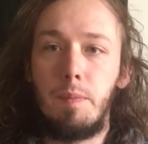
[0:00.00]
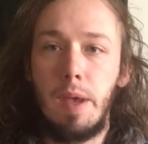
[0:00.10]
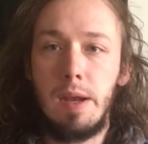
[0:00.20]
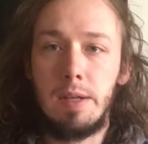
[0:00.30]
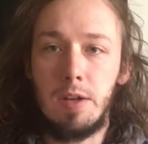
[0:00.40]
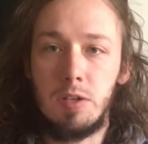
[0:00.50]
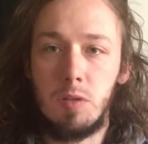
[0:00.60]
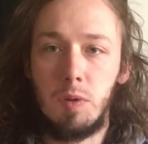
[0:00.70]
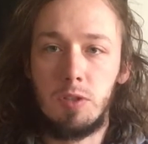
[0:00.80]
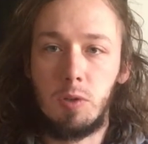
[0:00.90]
pay attention
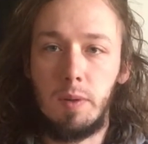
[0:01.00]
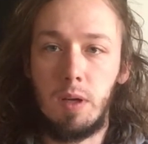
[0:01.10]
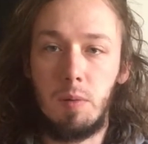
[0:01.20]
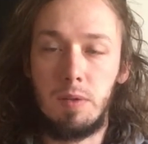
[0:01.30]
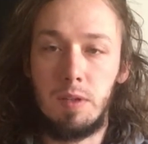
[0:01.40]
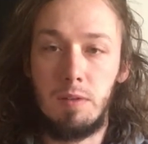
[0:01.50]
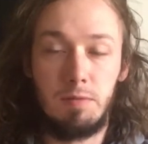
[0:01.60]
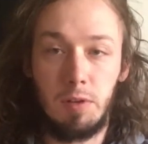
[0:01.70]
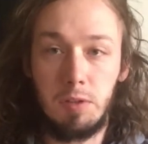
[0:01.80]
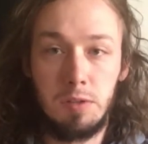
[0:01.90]
to what's going on within
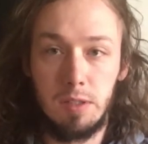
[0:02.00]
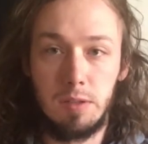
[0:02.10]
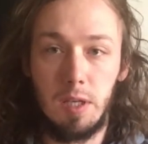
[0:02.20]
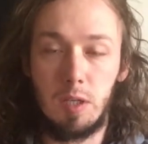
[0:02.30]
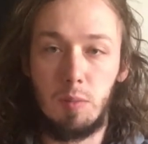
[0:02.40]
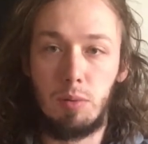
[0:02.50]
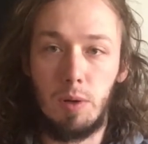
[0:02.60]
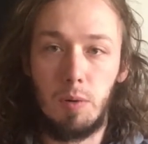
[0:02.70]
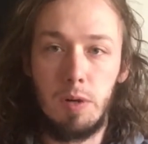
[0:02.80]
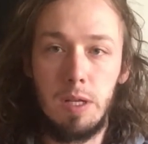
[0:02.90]
first as like your
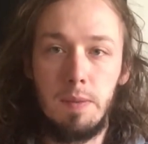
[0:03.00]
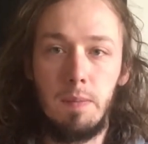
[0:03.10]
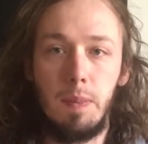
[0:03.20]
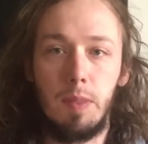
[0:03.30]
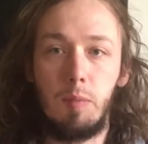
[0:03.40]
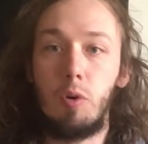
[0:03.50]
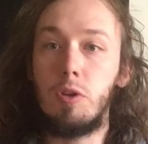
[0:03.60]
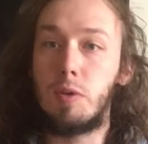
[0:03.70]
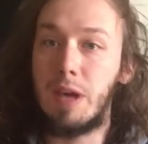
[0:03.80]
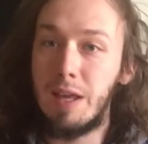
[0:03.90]
priority, the more
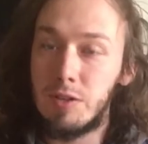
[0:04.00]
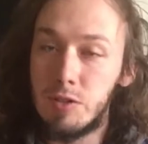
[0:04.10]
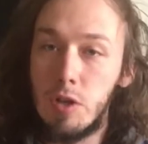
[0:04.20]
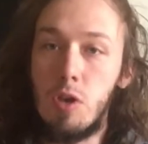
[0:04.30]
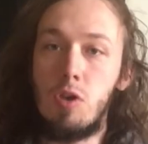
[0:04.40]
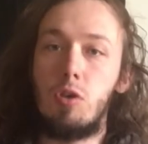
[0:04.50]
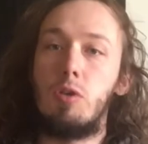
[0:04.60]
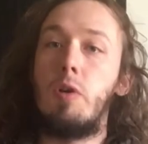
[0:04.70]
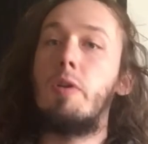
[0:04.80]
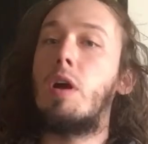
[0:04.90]
you catch
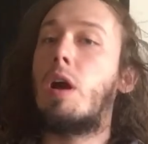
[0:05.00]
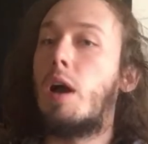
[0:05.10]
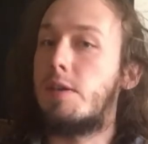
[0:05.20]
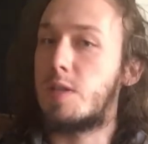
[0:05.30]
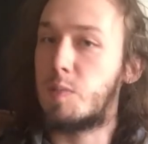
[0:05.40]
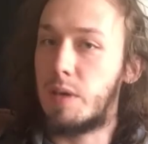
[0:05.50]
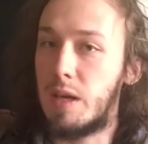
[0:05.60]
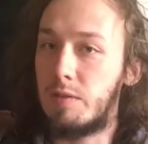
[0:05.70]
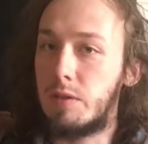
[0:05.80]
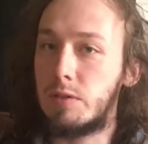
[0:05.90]
your own unconscious
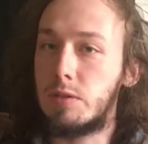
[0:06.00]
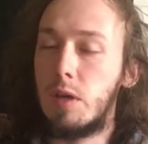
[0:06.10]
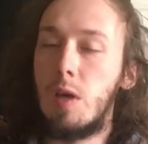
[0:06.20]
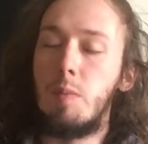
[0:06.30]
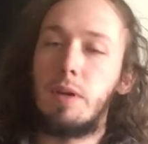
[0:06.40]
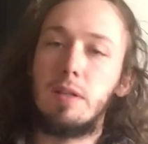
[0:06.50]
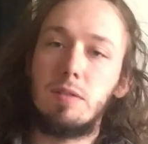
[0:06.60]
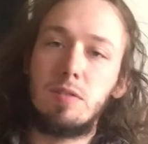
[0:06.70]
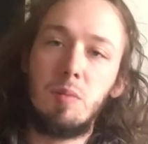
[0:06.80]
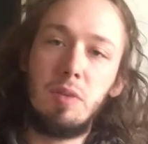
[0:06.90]
behaviors. Because
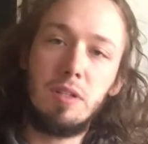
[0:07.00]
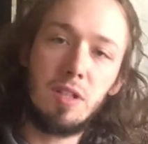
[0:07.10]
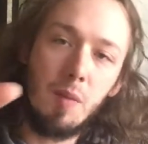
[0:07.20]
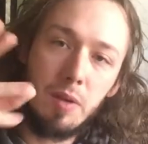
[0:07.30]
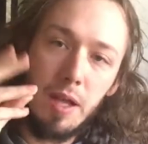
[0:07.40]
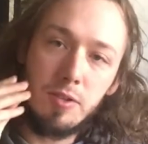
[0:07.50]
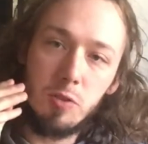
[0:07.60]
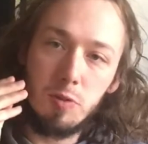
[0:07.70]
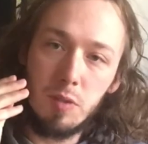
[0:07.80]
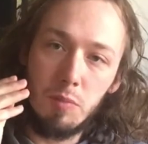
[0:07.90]
if somebody's coming at
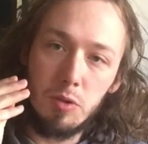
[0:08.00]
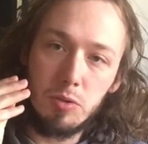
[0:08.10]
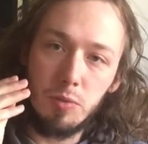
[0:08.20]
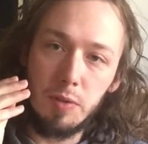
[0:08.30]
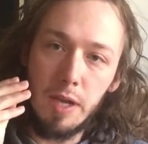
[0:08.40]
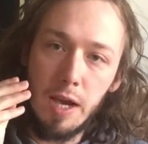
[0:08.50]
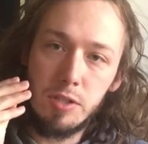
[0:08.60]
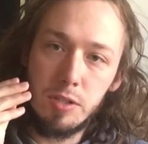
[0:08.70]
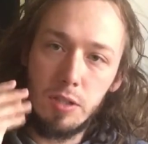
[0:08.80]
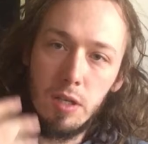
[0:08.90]
you with emotional
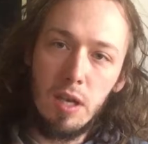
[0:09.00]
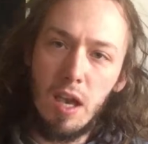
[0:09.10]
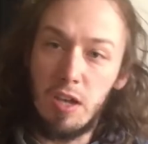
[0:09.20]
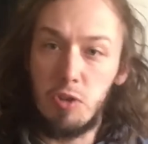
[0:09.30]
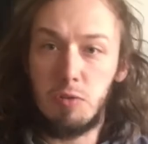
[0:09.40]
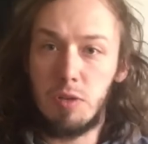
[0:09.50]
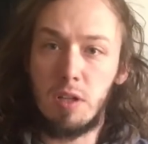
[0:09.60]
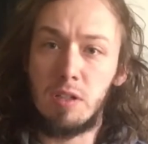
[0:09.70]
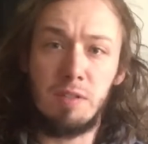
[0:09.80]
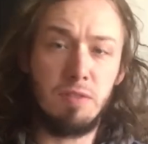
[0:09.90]
reaction and you
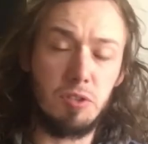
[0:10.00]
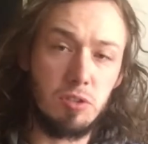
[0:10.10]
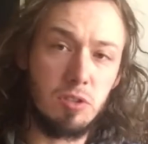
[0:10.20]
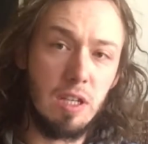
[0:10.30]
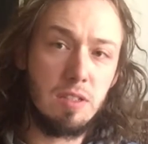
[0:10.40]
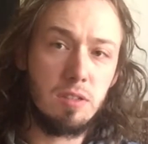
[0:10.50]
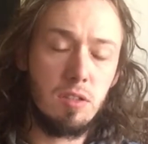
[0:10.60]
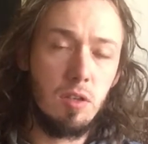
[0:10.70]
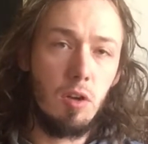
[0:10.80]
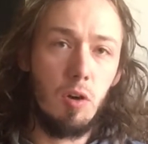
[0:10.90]
suddenly feel stressed
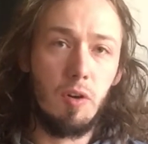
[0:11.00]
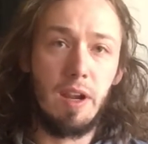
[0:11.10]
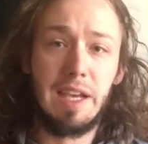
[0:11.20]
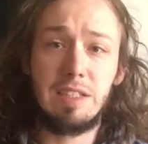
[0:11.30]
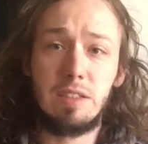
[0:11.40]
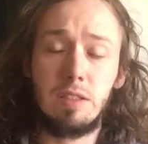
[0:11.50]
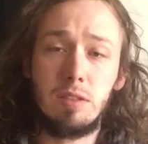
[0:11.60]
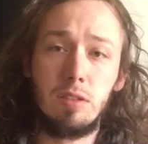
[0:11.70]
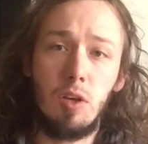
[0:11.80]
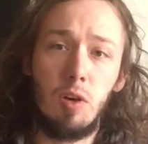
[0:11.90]
or anxious
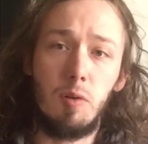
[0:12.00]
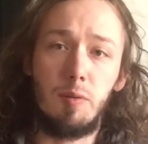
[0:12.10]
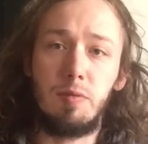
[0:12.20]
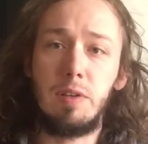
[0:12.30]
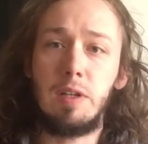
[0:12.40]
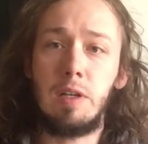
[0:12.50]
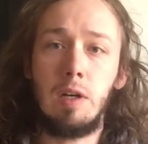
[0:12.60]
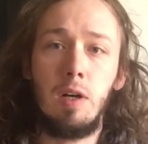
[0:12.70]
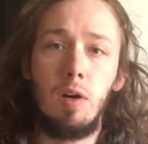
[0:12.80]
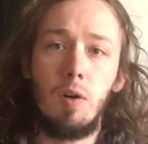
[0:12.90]
or fear
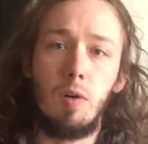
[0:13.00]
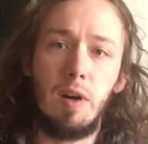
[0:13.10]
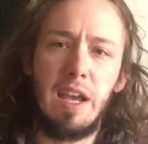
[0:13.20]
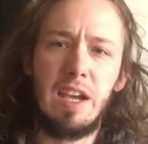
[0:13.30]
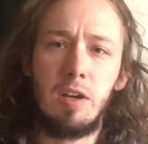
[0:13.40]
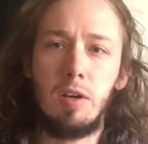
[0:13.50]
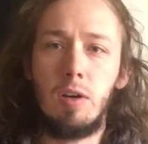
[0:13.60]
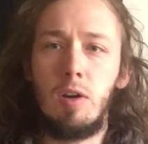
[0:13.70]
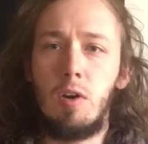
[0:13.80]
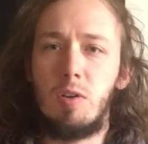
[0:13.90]
or
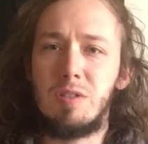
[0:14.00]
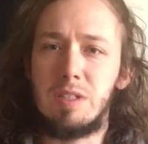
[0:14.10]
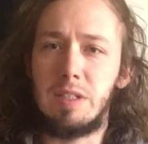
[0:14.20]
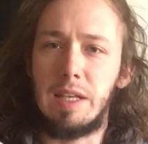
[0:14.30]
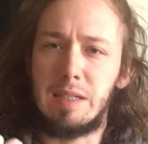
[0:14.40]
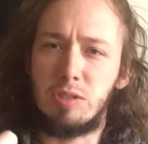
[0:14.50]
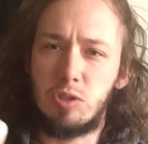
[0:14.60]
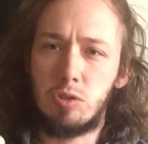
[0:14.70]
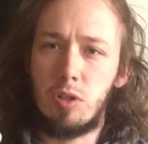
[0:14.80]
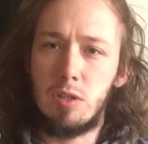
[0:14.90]
anger or like a
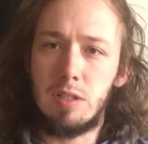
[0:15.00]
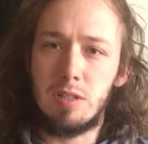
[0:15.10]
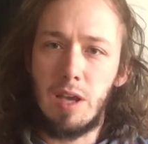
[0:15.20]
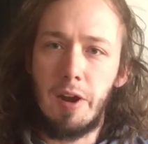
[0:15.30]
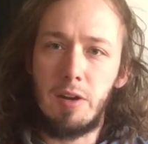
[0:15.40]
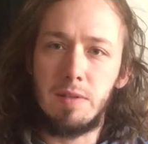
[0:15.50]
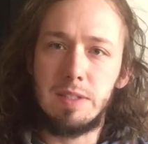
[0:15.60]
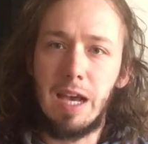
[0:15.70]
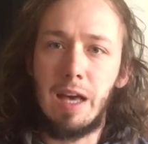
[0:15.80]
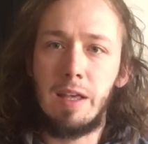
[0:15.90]
strong desire to
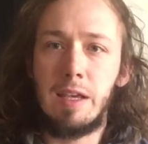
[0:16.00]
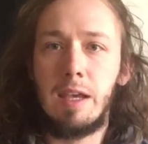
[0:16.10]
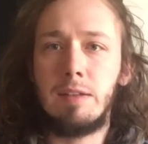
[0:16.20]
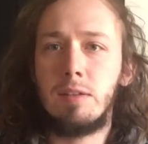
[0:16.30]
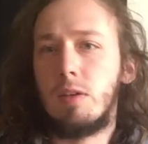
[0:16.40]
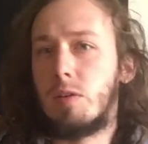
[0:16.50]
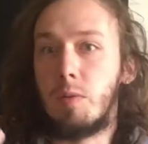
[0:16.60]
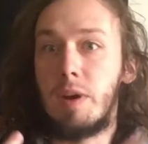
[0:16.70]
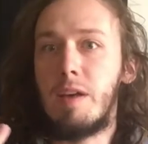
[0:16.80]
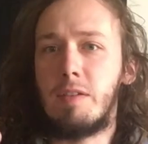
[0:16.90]
retaliate or
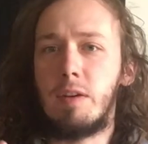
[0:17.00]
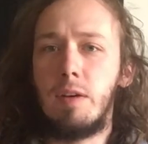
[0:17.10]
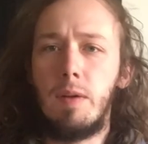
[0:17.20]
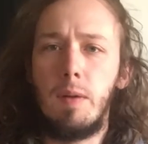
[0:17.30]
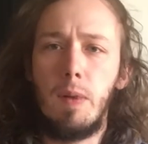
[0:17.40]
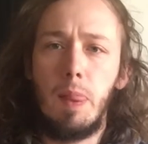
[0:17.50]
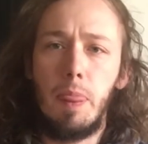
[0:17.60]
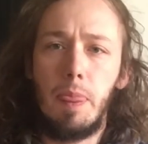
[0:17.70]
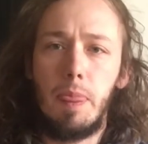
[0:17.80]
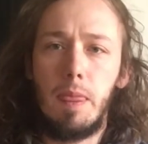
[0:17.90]
whatever,
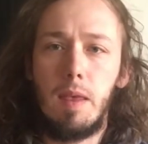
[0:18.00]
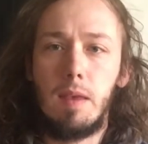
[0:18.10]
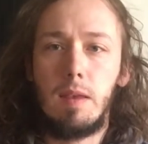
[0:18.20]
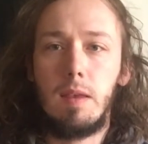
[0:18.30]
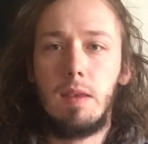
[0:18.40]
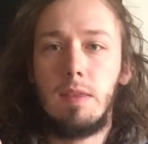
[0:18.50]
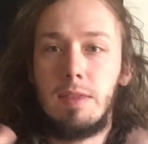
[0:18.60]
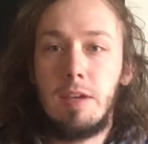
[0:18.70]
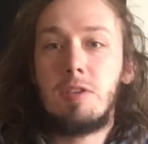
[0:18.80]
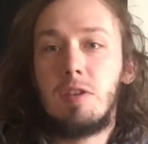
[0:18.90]

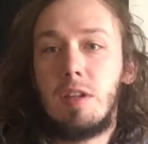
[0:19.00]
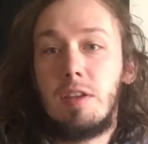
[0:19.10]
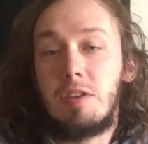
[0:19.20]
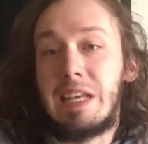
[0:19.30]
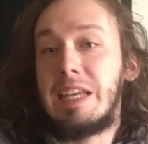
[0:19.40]
there's a